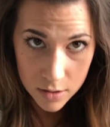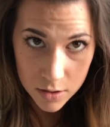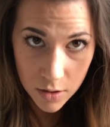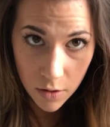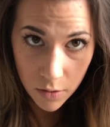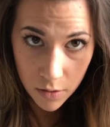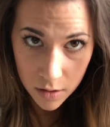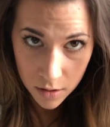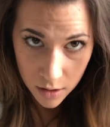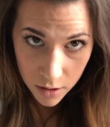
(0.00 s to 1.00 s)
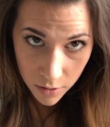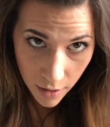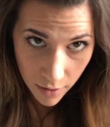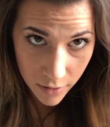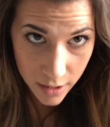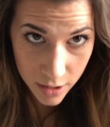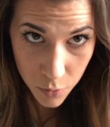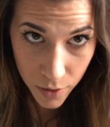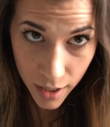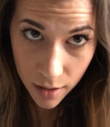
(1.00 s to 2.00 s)
So you have your
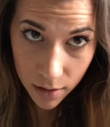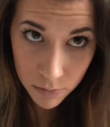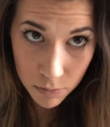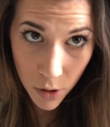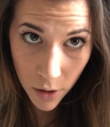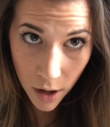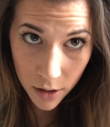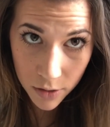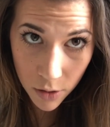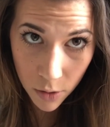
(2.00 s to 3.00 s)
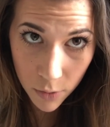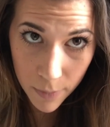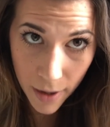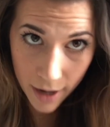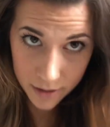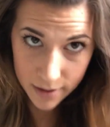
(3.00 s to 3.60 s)
Dutch braid mohawk the whole way back.